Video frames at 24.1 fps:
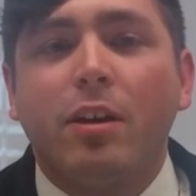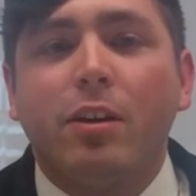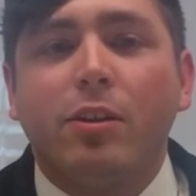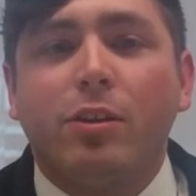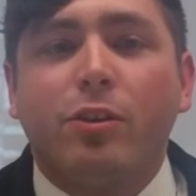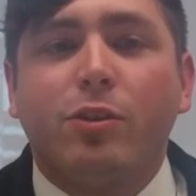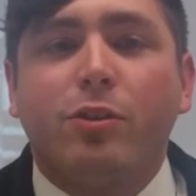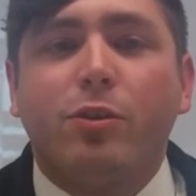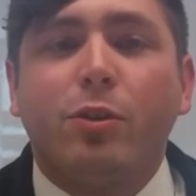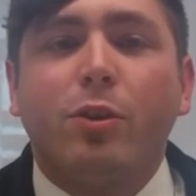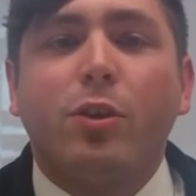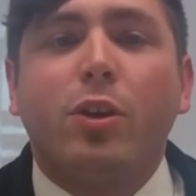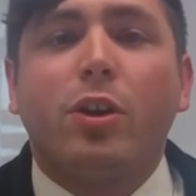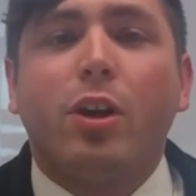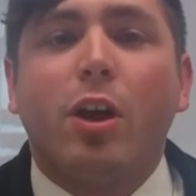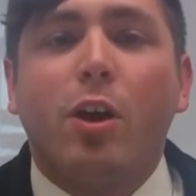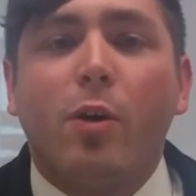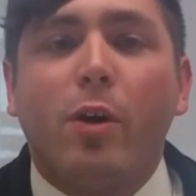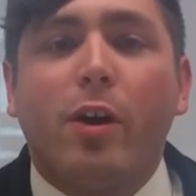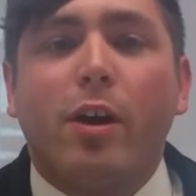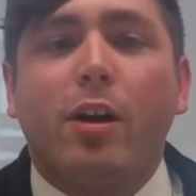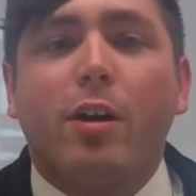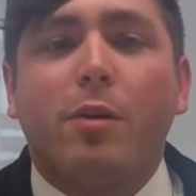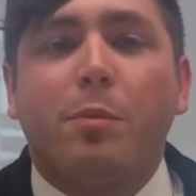To truly
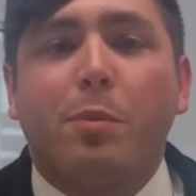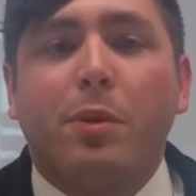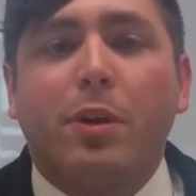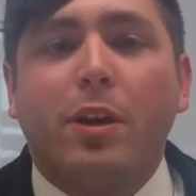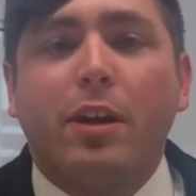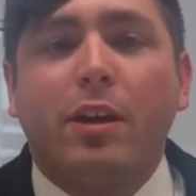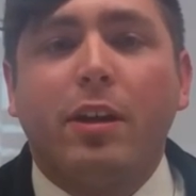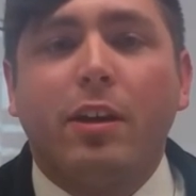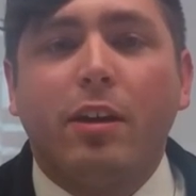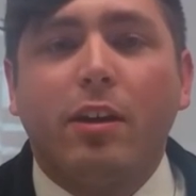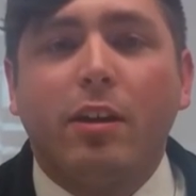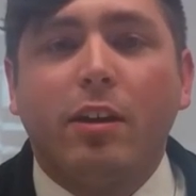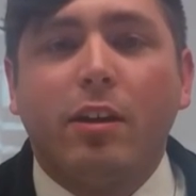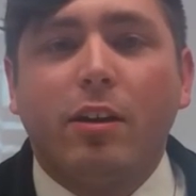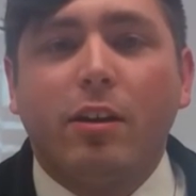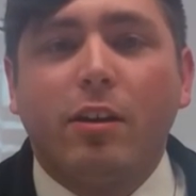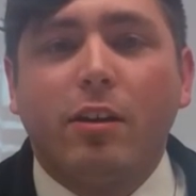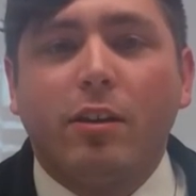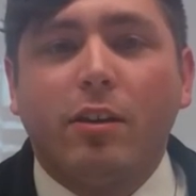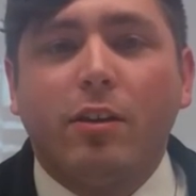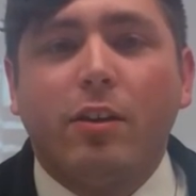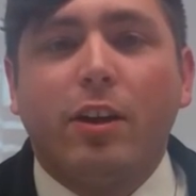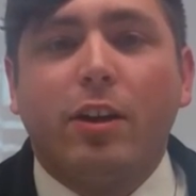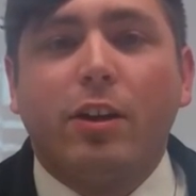know a company,
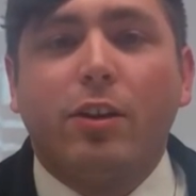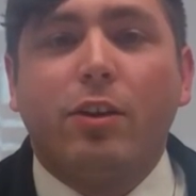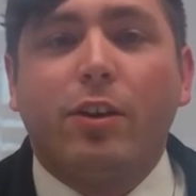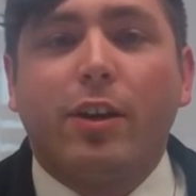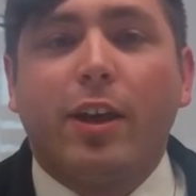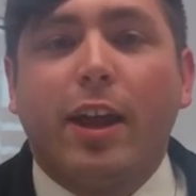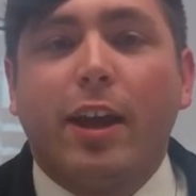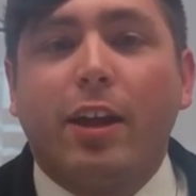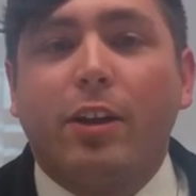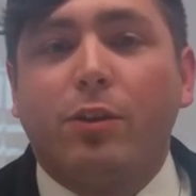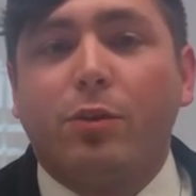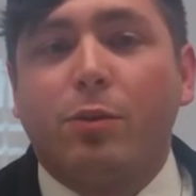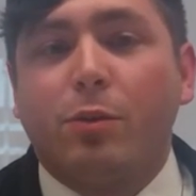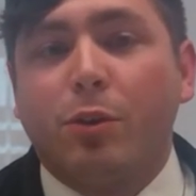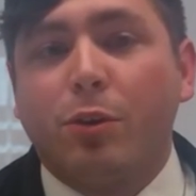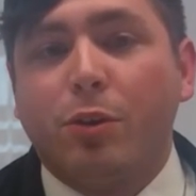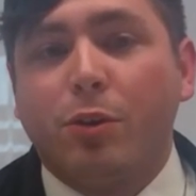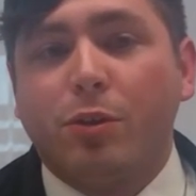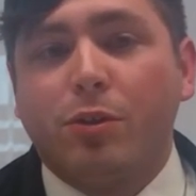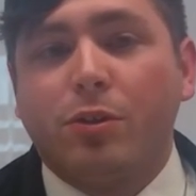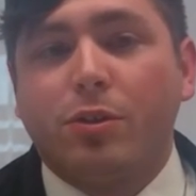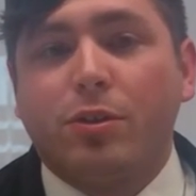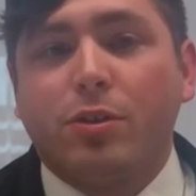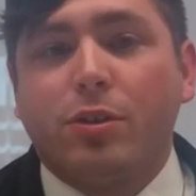you need to look at its
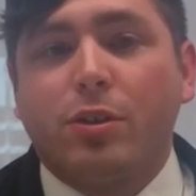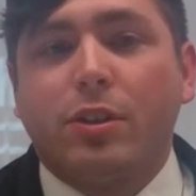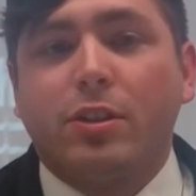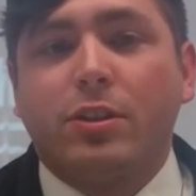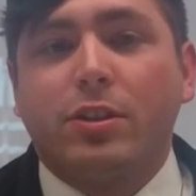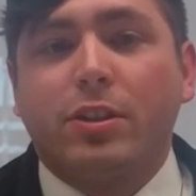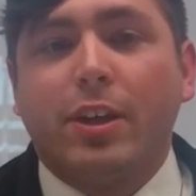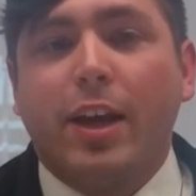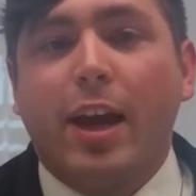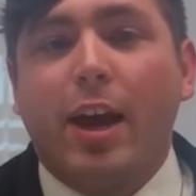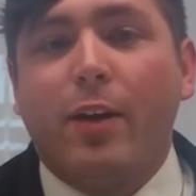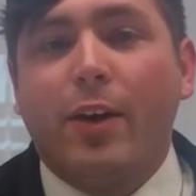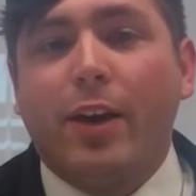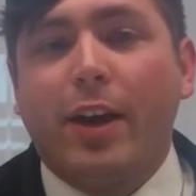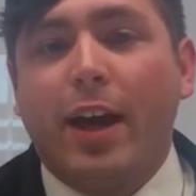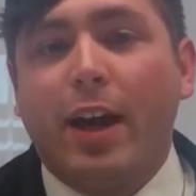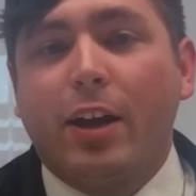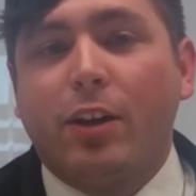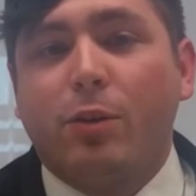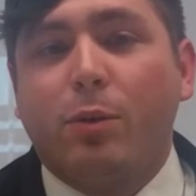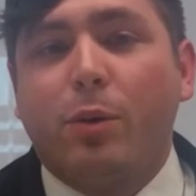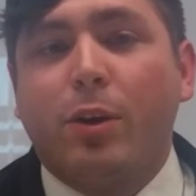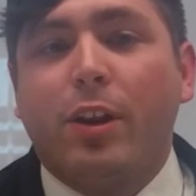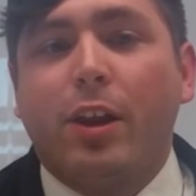roots and see how it
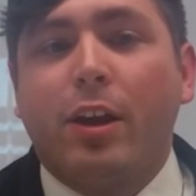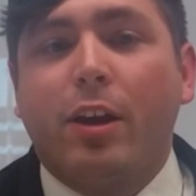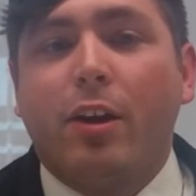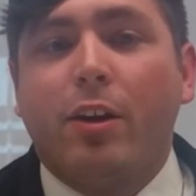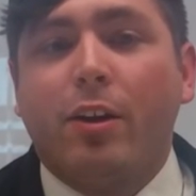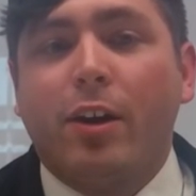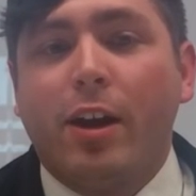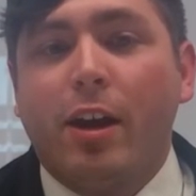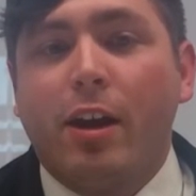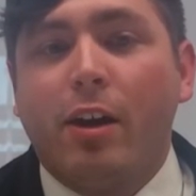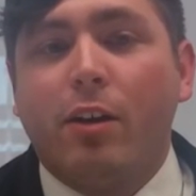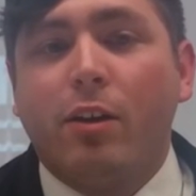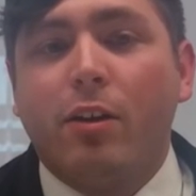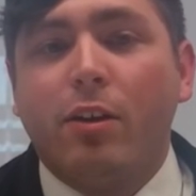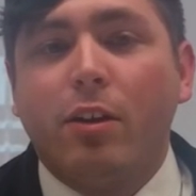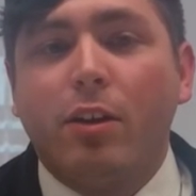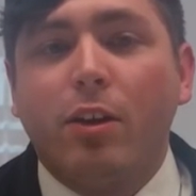got to where they are now.